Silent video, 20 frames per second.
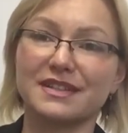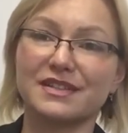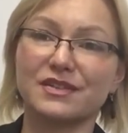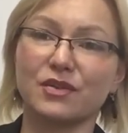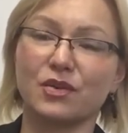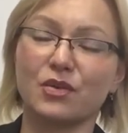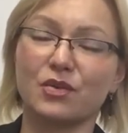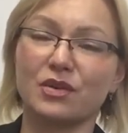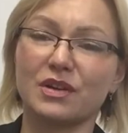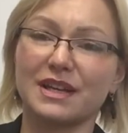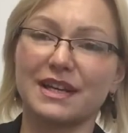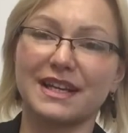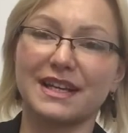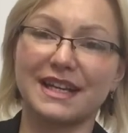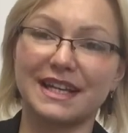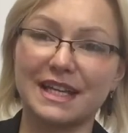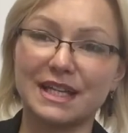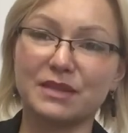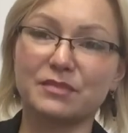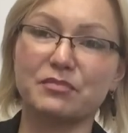So
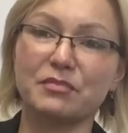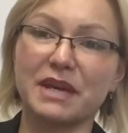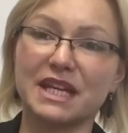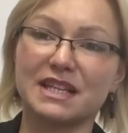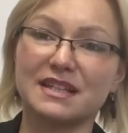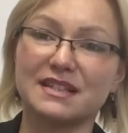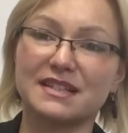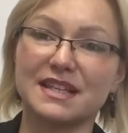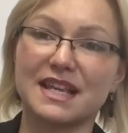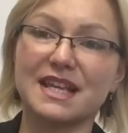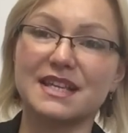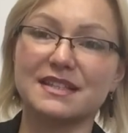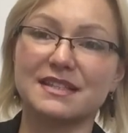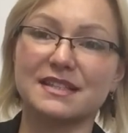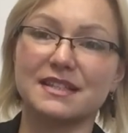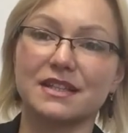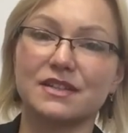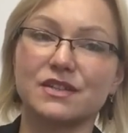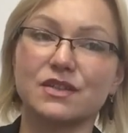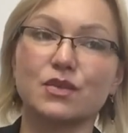it makes sense
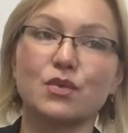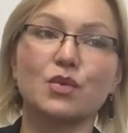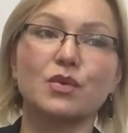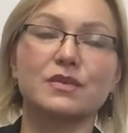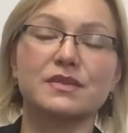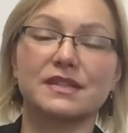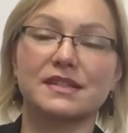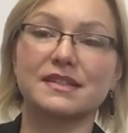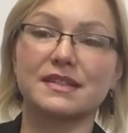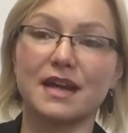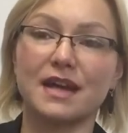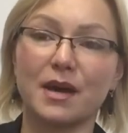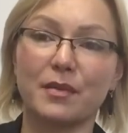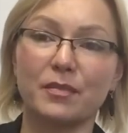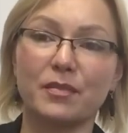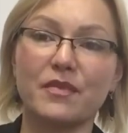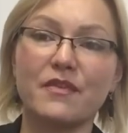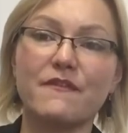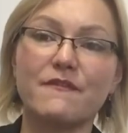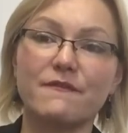that you will stop